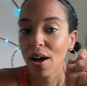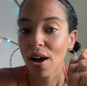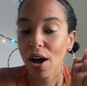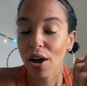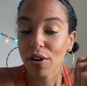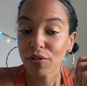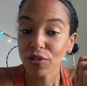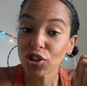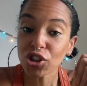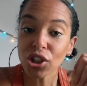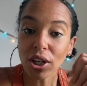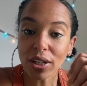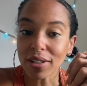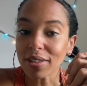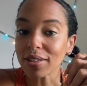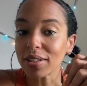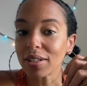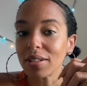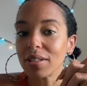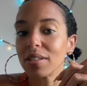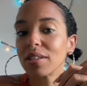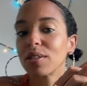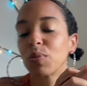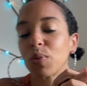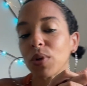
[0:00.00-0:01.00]
of
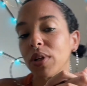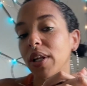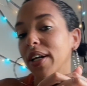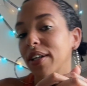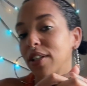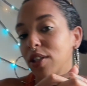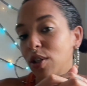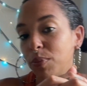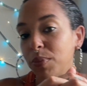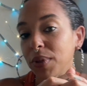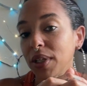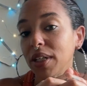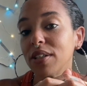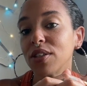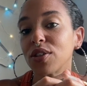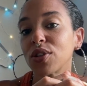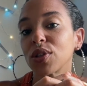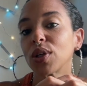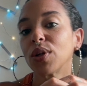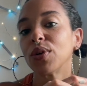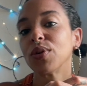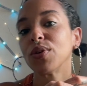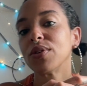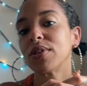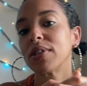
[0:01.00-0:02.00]
justice would like to be
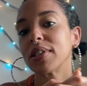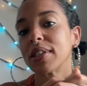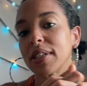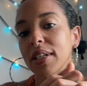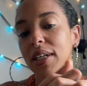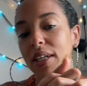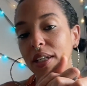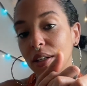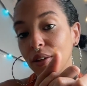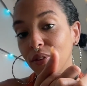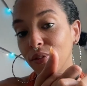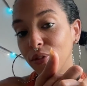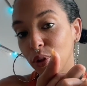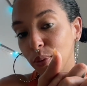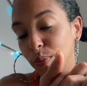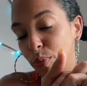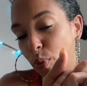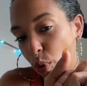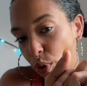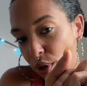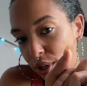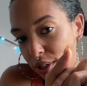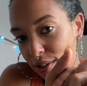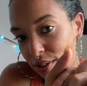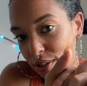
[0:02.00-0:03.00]
disclosed in the
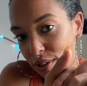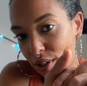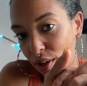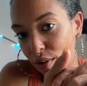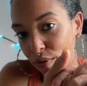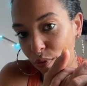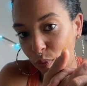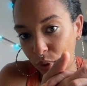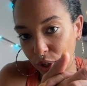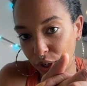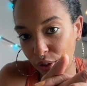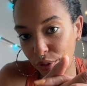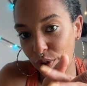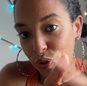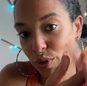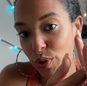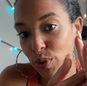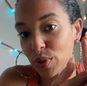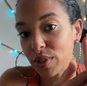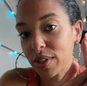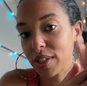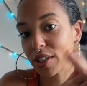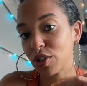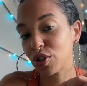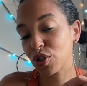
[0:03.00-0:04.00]
viewpoints of one of the
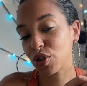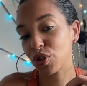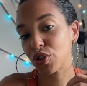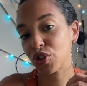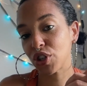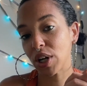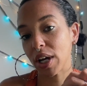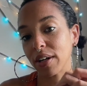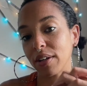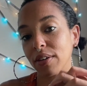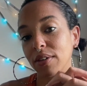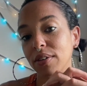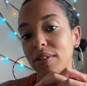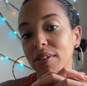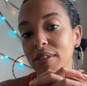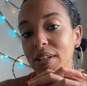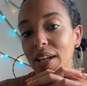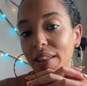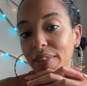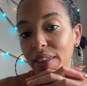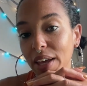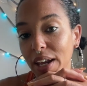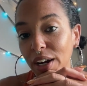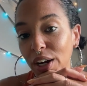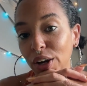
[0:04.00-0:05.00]
two sister channels
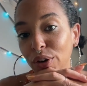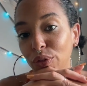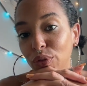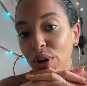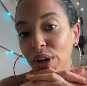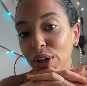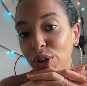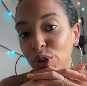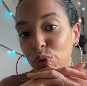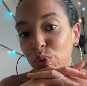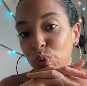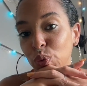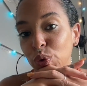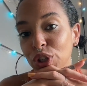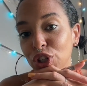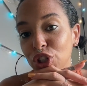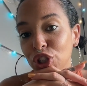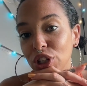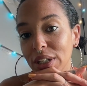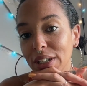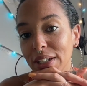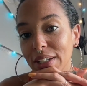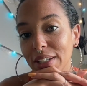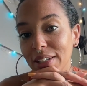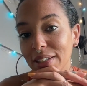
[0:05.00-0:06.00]
that I run,
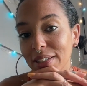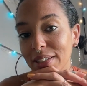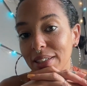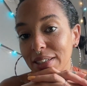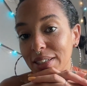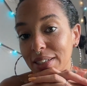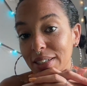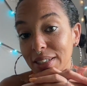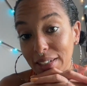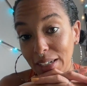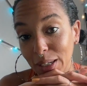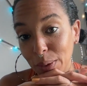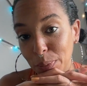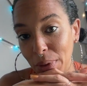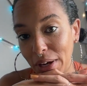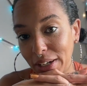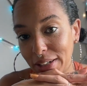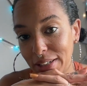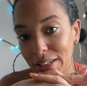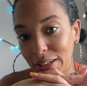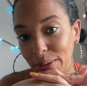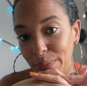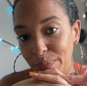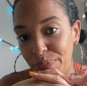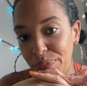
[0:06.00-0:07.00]
which is
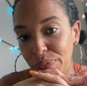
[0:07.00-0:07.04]
Sekhmet.